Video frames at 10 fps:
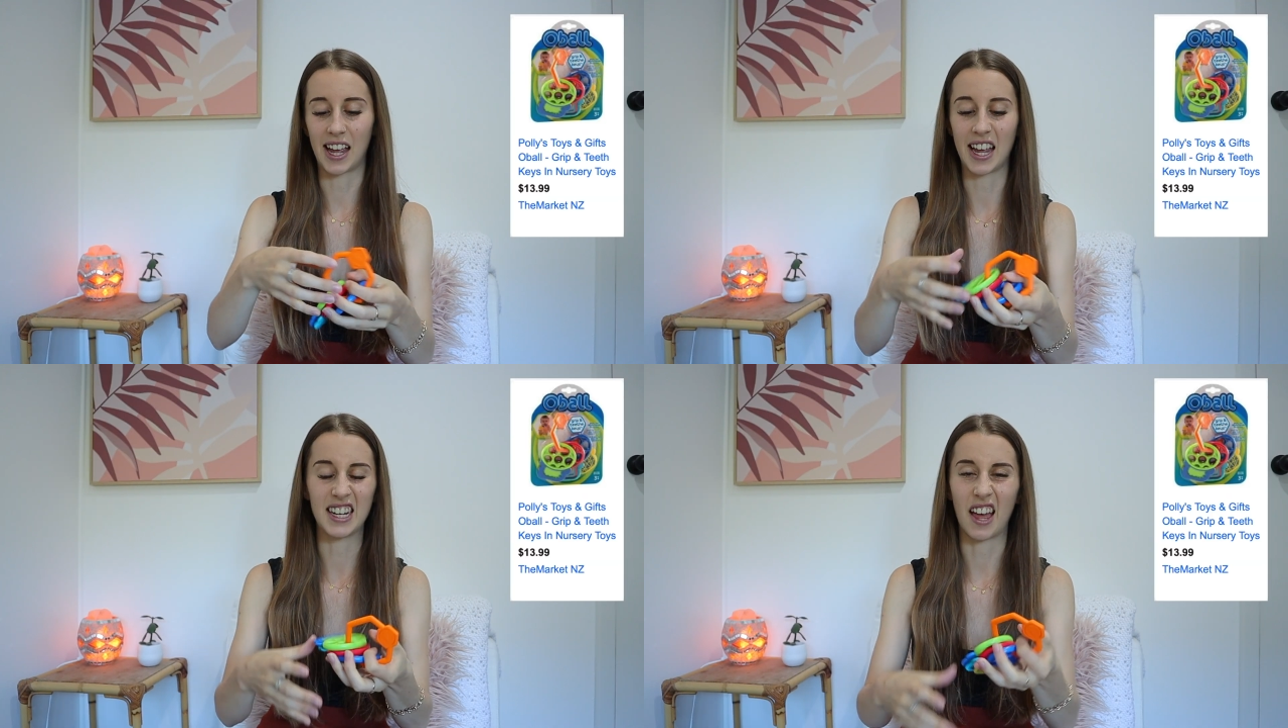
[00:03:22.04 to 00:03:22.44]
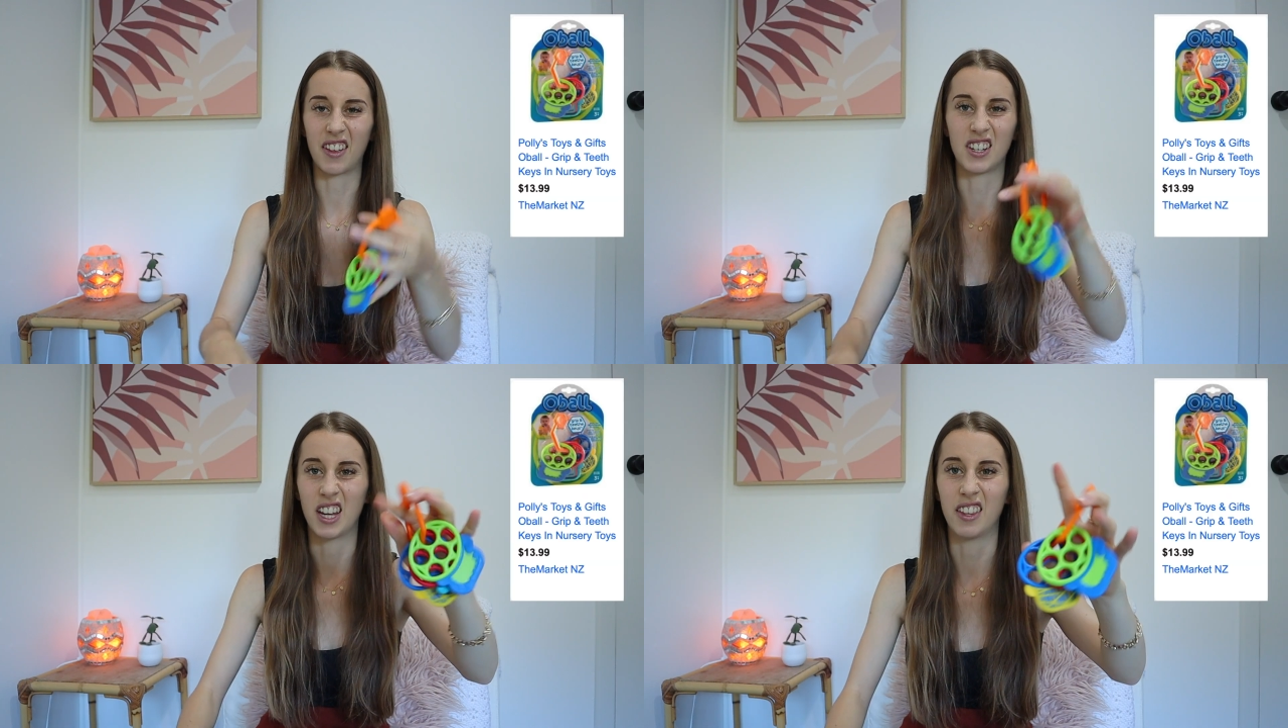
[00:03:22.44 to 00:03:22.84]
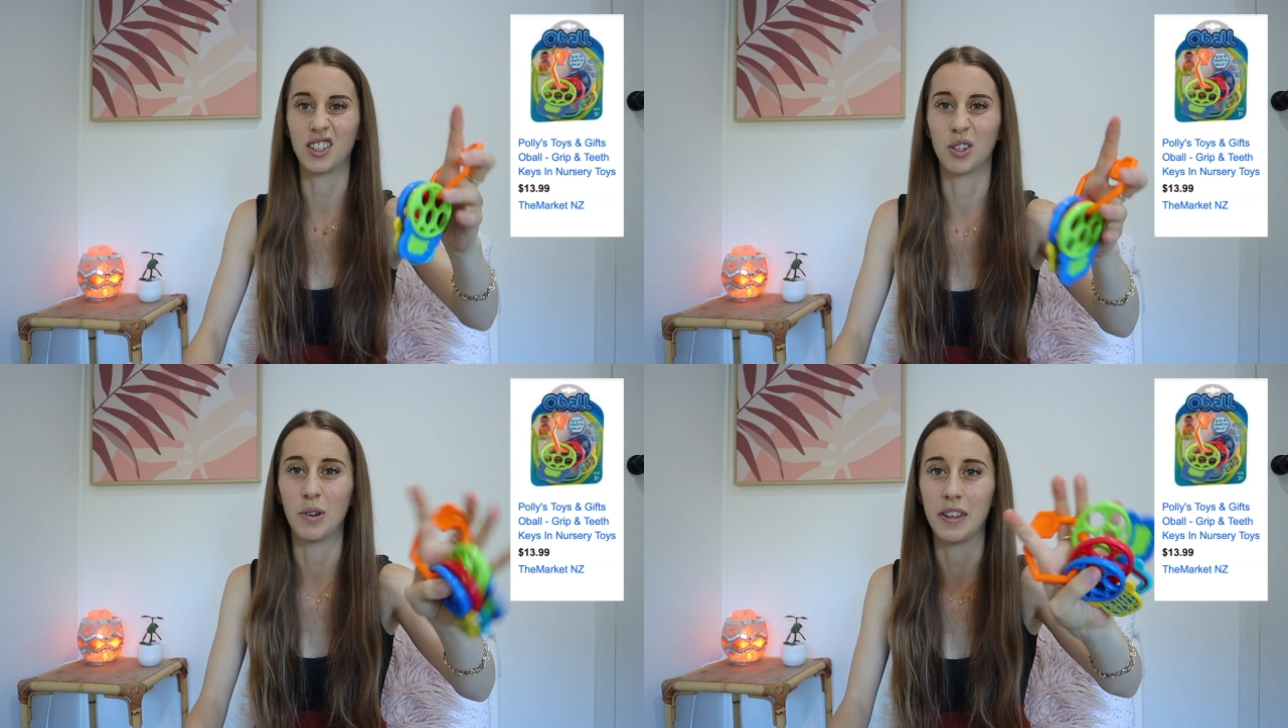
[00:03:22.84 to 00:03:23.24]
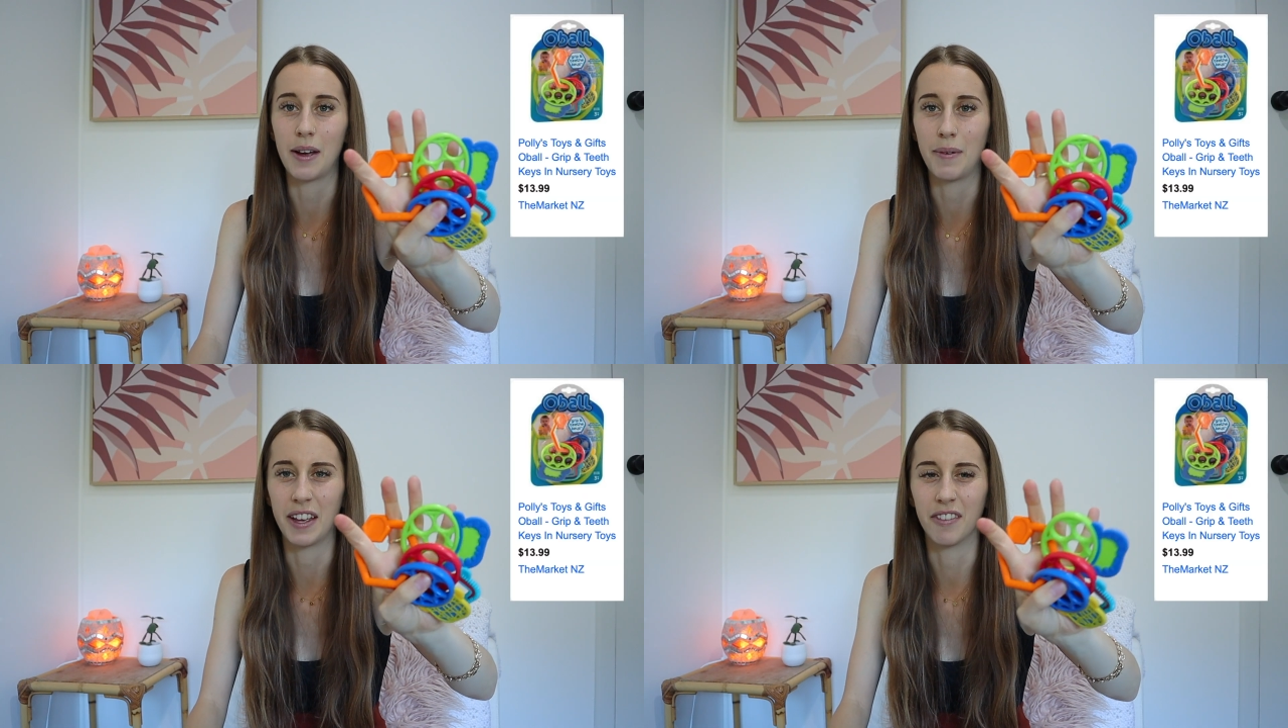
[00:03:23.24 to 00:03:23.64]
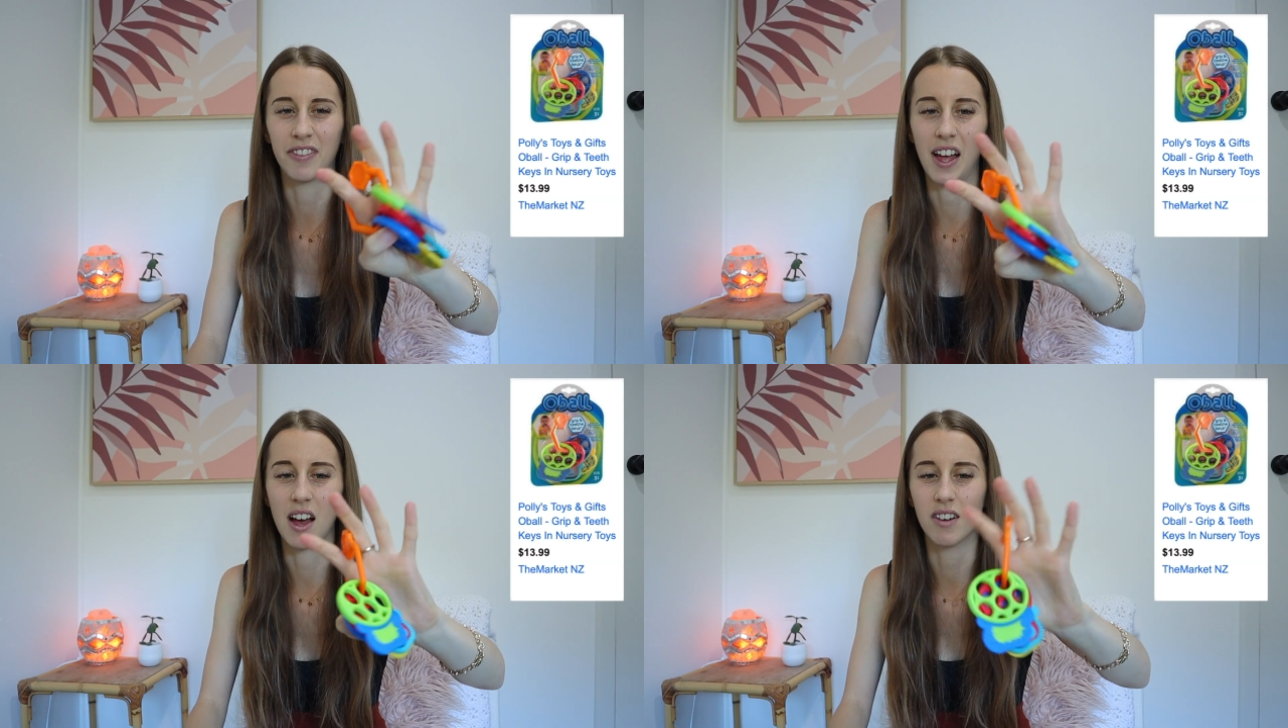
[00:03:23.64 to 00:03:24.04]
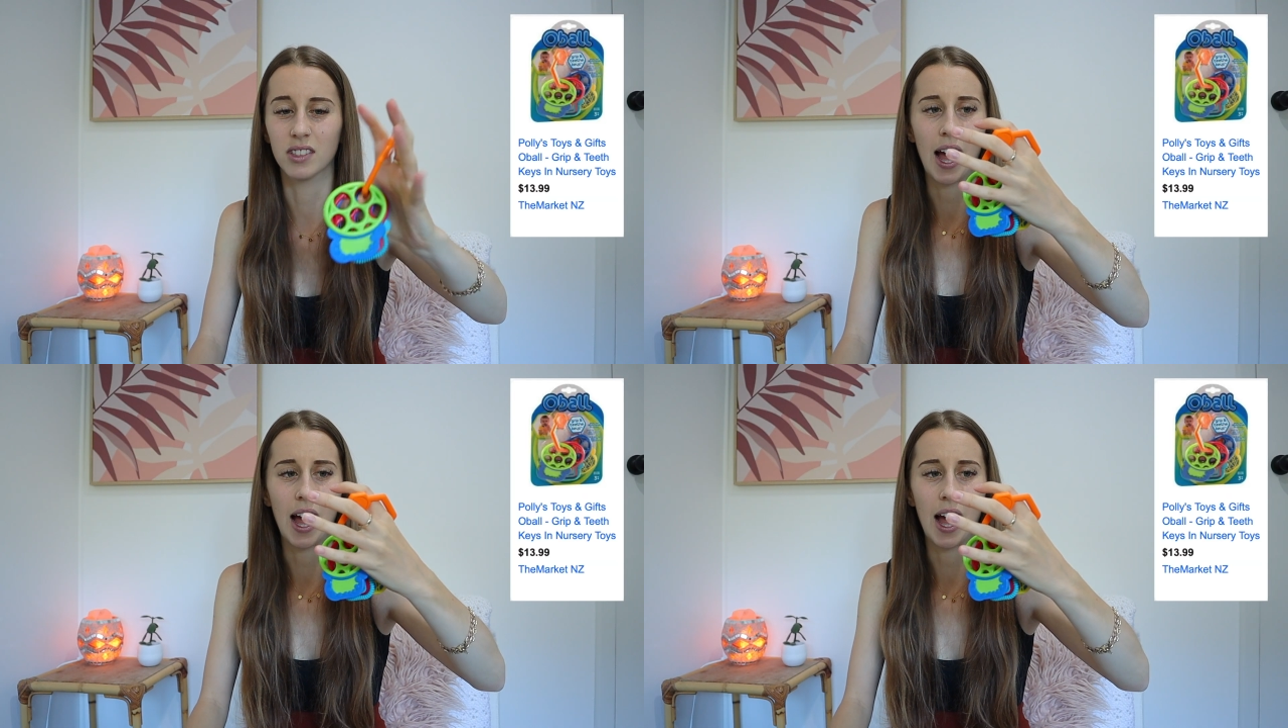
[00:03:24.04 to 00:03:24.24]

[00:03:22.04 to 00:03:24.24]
another teething toy that we have found.